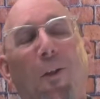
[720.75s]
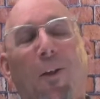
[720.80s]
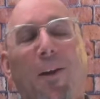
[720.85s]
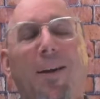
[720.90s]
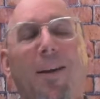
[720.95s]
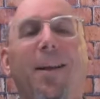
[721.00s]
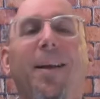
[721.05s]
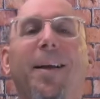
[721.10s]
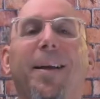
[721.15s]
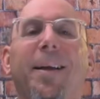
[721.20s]

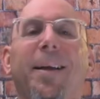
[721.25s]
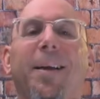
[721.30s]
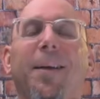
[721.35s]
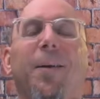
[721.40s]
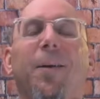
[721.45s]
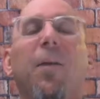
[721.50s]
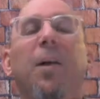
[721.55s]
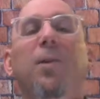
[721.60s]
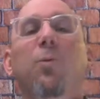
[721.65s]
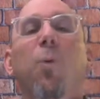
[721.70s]
it.
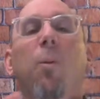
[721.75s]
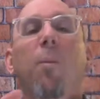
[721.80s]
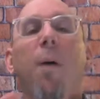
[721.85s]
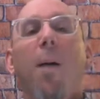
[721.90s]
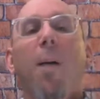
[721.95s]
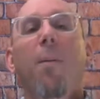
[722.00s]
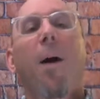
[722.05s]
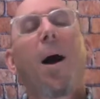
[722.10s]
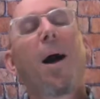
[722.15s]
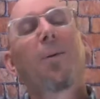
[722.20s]
You know, that's where
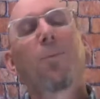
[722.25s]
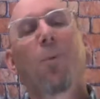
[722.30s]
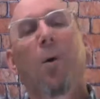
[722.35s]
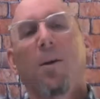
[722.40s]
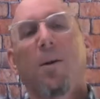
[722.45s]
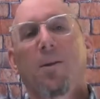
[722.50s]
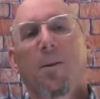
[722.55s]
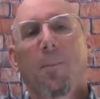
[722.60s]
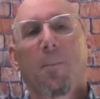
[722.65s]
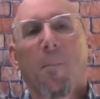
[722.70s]
my mind
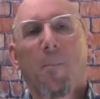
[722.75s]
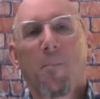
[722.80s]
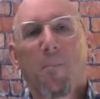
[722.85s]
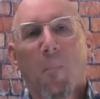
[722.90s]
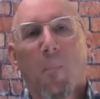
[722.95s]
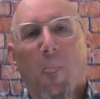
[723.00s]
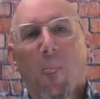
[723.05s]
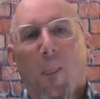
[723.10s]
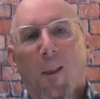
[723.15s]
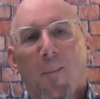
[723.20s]
was.
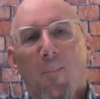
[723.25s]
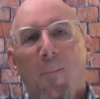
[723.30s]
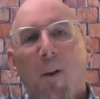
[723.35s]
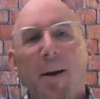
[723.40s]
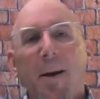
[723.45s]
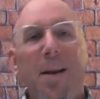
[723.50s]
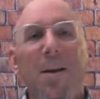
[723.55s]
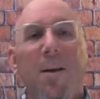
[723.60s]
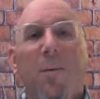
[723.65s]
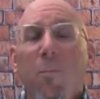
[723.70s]

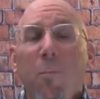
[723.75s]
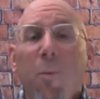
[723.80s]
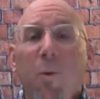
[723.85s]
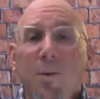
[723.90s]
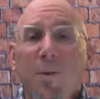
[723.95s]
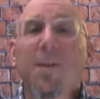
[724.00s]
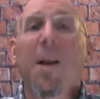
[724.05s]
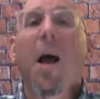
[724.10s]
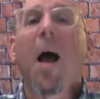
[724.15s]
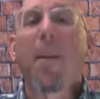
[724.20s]
Money
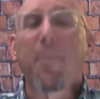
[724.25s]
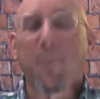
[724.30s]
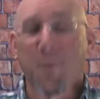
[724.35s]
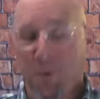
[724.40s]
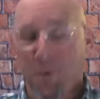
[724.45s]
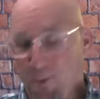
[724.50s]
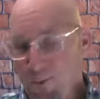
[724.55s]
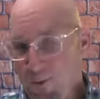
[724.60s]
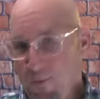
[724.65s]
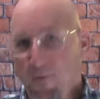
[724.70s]
was an
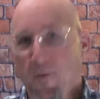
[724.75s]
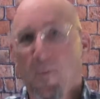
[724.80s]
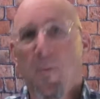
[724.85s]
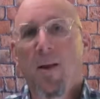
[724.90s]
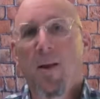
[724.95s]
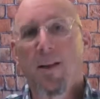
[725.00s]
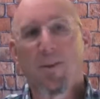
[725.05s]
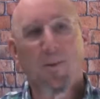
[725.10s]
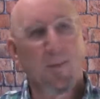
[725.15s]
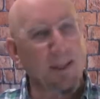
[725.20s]
obstacle for
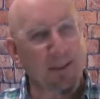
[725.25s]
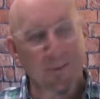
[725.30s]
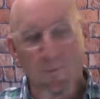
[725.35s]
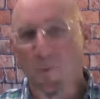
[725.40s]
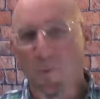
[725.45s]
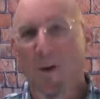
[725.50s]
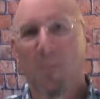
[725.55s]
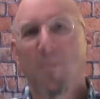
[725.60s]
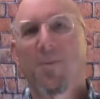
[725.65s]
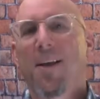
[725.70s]
me. That's
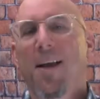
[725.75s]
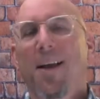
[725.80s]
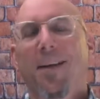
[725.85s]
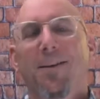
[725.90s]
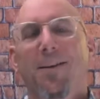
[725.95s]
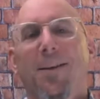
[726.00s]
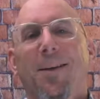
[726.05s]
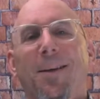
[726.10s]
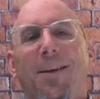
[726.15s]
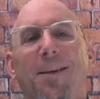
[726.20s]
what I'm saying.
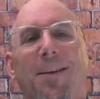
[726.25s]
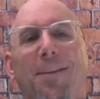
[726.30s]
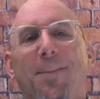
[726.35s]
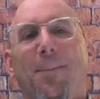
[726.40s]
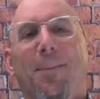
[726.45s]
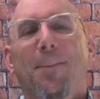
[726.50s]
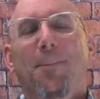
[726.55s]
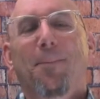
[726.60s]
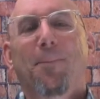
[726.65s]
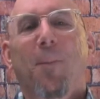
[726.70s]

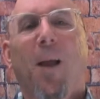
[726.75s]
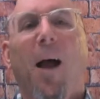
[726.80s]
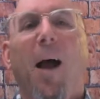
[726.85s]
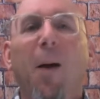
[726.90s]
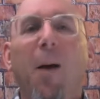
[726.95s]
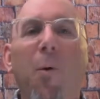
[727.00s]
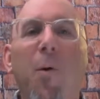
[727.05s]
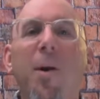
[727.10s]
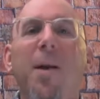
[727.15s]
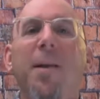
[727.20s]

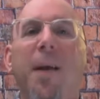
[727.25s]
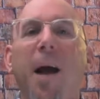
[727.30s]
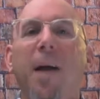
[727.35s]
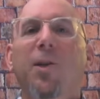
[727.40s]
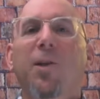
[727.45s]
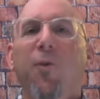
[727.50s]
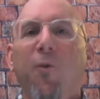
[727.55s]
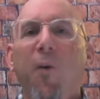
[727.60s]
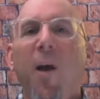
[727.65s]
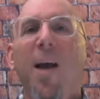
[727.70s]
I wanted
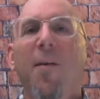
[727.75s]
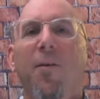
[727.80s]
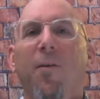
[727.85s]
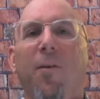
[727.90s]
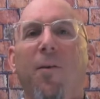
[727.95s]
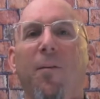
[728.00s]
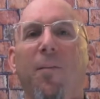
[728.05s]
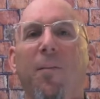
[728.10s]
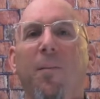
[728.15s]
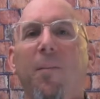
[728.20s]
God's
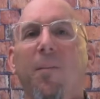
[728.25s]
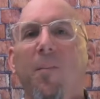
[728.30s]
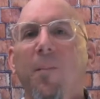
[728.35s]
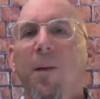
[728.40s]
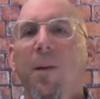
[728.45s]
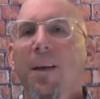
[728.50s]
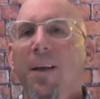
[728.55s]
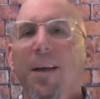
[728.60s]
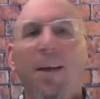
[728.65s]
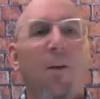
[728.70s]
favor
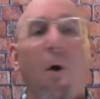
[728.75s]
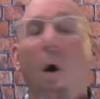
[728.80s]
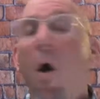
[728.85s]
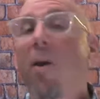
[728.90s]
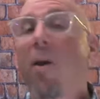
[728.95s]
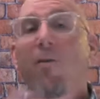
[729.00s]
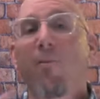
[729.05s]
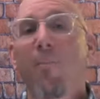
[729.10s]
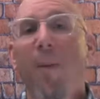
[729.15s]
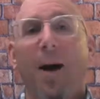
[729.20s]
in
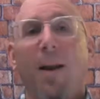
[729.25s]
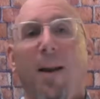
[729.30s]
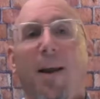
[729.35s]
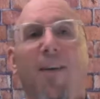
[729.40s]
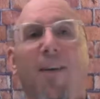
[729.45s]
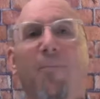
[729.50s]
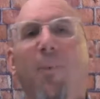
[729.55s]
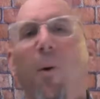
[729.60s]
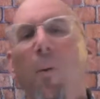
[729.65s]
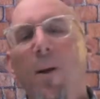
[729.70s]
all of my
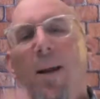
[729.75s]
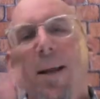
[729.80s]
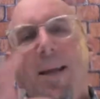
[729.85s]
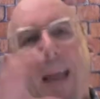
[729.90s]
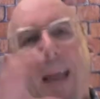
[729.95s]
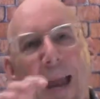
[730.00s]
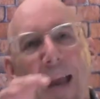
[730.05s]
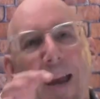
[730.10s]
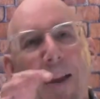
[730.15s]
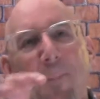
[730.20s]
life, but when it
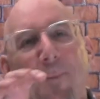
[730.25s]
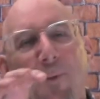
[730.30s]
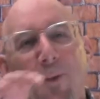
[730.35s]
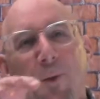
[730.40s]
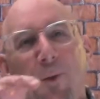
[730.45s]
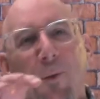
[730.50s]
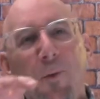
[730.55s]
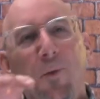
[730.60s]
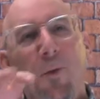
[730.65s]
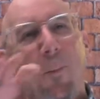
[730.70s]
came
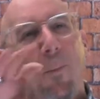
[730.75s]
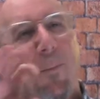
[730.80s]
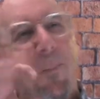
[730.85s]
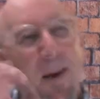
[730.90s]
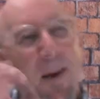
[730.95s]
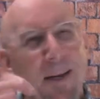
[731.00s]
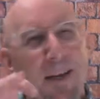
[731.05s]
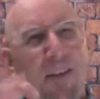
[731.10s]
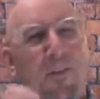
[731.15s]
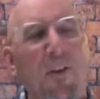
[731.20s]
to the
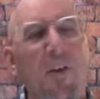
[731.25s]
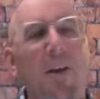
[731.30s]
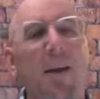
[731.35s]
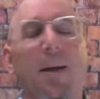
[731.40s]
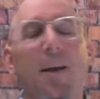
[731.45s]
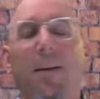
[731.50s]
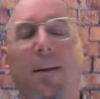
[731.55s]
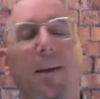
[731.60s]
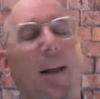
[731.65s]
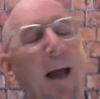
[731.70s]
money
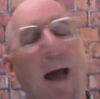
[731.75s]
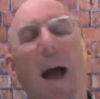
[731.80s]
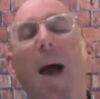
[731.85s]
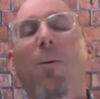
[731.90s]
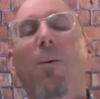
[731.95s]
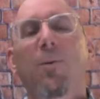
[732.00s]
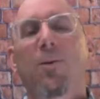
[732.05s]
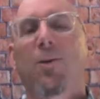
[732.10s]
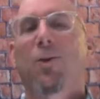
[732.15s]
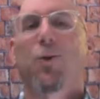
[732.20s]
thing, I
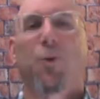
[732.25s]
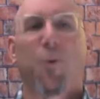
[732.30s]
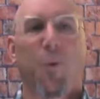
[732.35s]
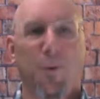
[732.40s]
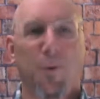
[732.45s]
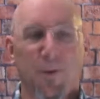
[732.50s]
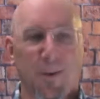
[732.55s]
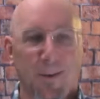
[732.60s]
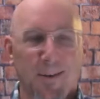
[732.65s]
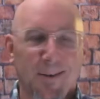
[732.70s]
was a
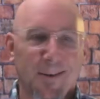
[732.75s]
Scrooge.